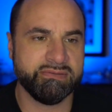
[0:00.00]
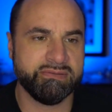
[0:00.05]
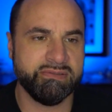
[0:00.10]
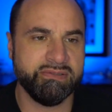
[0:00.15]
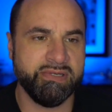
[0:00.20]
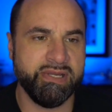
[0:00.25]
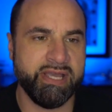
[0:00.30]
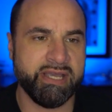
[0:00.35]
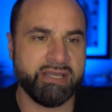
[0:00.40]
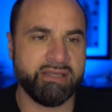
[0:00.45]

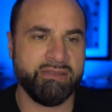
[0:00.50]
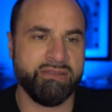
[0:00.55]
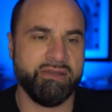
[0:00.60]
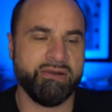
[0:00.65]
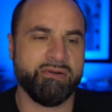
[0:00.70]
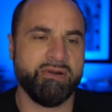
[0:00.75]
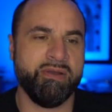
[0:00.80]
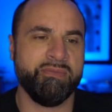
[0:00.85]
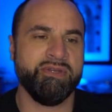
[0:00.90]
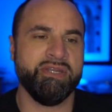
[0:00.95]
Nick,
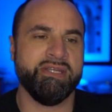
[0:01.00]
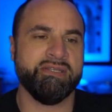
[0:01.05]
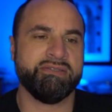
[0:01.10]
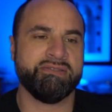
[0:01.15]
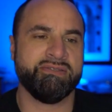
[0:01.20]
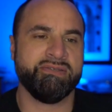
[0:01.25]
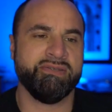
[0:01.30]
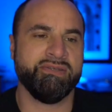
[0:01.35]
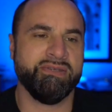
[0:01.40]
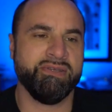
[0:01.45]
the
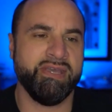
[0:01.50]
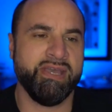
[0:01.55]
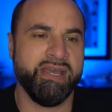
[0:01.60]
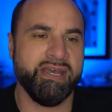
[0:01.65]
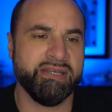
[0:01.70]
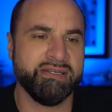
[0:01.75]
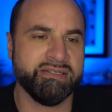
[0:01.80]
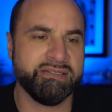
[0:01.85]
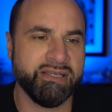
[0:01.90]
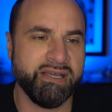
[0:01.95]
Remnant,
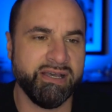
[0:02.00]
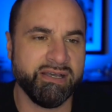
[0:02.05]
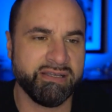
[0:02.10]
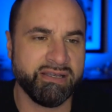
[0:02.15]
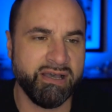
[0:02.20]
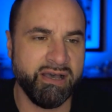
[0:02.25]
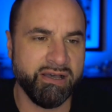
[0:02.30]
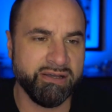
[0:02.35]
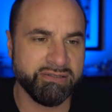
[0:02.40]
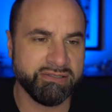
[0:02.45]
and
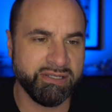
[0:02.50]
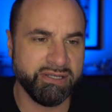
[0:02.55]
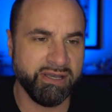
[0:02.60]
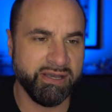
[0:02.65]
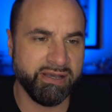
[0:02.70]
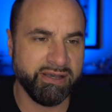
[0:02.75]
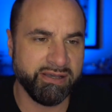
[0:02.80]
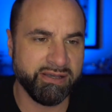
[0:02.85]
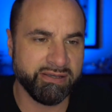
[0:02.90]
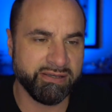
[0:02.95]
Connie
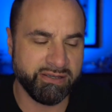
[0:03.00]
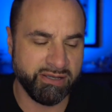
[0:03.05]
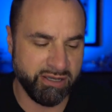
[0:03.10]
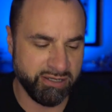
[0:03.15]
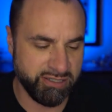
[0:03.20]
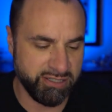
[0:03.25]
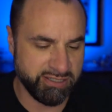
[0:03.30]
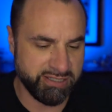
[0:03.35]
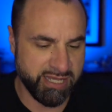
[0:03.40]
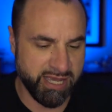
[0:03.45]

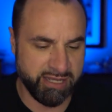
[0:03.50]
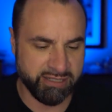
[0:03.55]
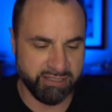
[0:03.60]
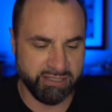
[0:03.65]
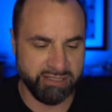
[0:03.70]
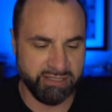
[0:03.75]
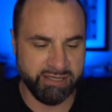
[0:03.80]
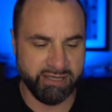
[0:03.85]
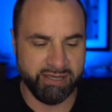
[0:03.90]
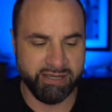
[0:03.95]

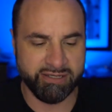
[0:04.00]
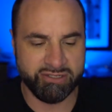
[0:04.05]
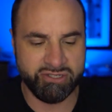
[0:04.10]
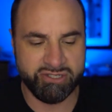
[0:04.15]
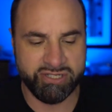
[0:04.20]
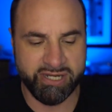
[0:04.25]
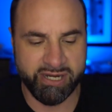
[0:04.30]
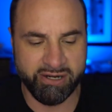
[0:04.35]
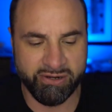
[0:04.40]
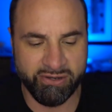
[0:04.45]
Downey.
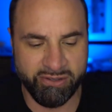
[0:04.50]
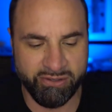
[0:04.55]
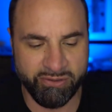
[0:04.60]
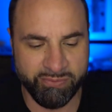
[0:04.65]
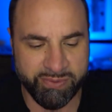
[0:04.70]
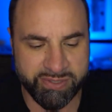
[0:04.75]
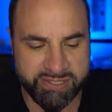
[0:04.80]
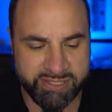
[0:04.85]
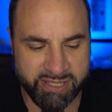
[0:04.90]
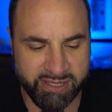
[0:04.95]
Cheryl,
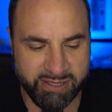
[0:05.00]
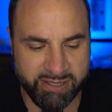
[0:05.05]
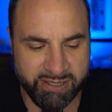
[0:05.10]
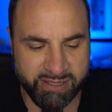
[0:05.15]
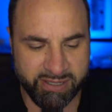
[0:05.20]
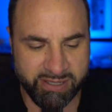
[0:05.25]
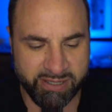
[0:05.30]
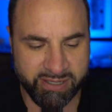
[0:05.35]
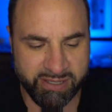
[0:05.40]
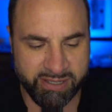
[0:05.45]
what's up?
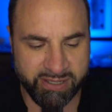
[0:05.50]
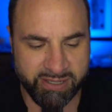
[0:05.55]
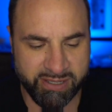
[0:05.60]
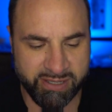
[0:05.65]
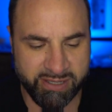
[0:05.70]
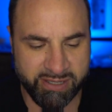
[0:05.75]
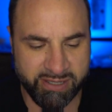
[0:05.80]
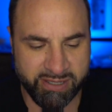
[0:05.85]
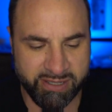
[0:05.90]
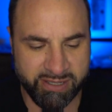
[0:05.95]
Today's
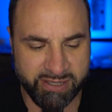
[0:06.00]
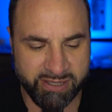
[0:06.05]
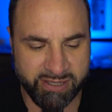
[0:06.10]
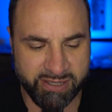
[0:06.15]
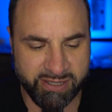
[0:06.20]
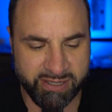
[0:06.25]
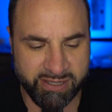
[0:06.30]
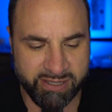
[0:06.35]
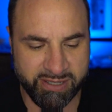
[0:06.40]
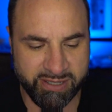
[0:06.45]
nugget.
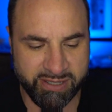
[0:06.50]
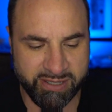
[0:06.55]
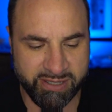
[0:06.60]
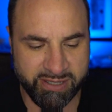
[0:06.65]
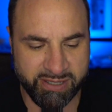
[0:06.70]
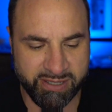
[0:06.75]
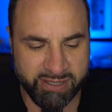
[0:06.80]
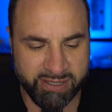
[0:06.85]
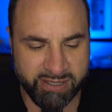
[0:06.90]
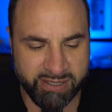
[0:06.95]

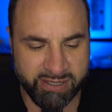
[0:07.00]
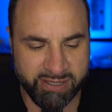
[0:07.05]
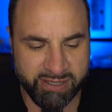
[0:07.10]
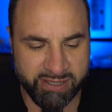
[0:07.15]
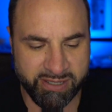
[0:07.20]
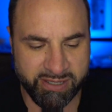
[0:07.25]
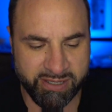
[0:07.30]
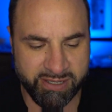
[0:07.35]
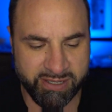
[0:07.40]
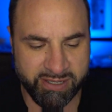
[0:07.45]
So thank you
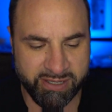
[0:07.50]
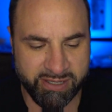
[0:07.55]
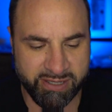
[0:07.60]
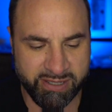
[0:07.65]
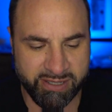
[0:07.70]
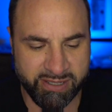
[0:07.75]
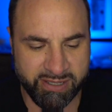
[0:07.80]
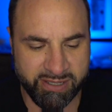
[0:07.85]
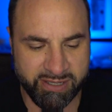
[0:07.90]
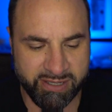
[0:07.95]
guys for joining. I'm
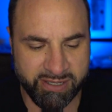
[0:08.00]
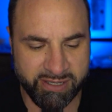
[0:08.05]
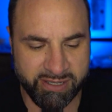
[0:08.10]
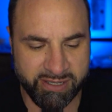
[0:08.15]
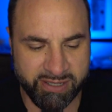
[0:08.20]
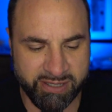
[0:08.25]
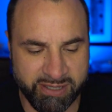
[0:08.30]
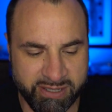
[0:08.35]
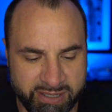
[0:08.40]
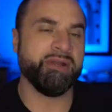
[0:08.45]
going to
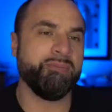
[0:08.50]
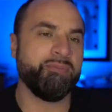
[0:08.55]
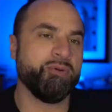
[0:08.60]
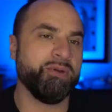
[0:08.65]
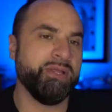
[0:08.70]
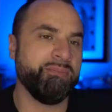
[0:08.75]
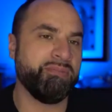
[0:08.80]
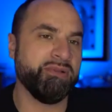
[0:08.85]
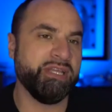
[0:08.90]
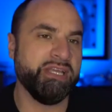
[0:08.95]
pray. I'm going
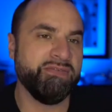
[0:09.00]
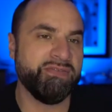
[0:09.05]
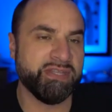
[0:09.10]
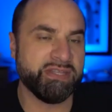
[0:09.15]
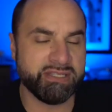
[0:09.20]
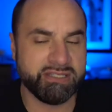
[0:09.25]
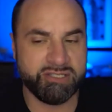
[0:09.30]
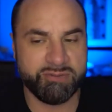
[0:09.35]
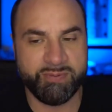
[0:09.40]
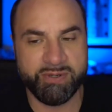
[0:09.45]
to believe that
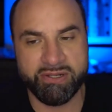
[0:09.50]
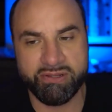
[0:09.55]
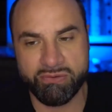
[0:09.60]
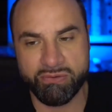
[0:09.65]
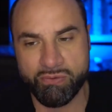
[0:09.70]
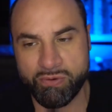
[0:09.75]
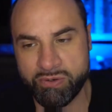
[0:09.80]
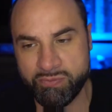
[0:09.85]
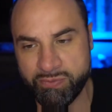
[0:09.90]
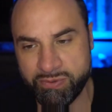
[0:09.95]
the Spirit of the
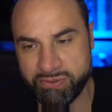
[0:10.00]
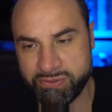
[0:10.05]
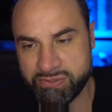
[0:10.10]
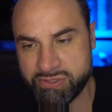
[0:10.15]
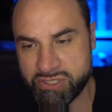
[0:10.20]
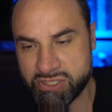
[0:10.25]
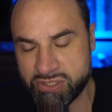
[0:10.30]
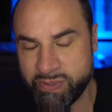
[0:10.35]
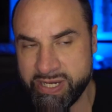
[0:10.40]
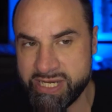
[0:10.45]
Lord will
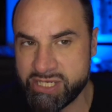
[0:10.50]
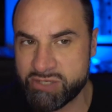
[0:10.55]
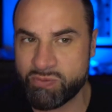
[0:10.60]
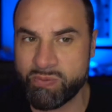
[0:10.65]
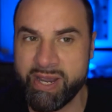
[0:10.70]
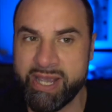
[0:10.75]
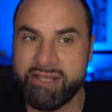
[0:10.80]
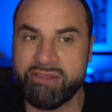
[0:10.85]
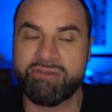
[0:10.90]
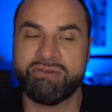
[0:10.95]
just reach
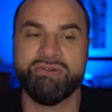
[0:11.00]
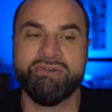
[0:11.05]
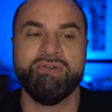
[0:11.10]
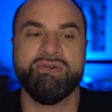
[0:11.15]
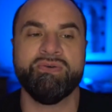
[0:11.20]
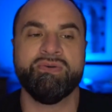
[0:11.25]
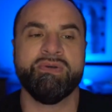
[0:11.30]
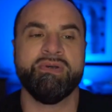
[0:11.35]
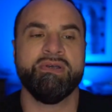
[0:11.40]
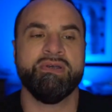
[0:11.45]
right
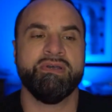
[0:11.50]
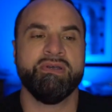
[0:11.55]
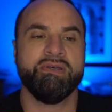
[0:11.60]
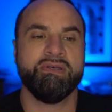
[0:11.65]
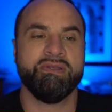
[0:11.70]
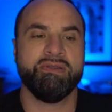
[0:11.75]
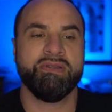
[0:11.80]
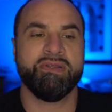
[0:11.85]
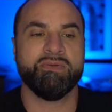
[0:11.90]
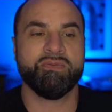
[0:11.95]
through
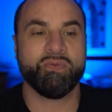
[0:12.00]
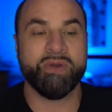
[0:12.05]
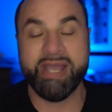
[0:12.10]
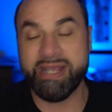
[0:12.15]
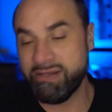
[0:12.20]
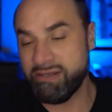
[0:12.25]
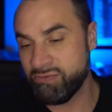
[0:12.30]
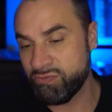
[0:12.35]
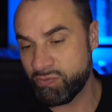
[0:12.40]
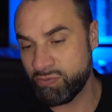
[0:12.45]
the
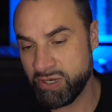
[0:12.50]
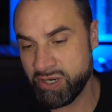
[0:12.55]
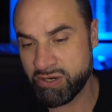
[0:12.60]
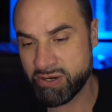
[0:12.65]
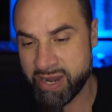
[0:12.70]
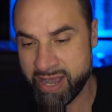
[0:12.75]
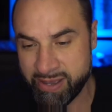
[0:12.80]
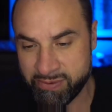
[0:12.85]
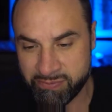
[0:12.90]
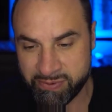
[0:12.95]
right where
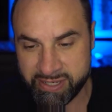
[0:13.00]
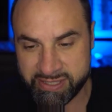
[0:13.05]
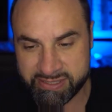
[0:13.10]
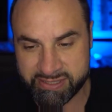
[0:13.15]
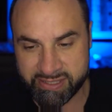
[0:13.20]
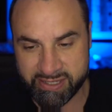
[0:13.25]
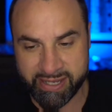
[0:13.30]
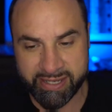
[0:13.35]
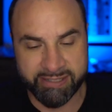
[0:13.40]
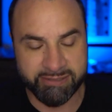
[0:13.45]
you're at right
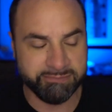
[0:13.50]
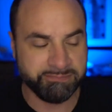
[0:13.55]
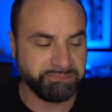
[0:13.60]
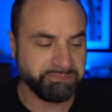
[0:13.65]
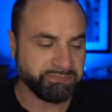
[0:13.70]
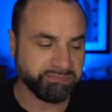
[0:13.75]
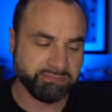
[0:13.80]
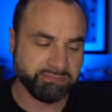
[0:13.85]
today.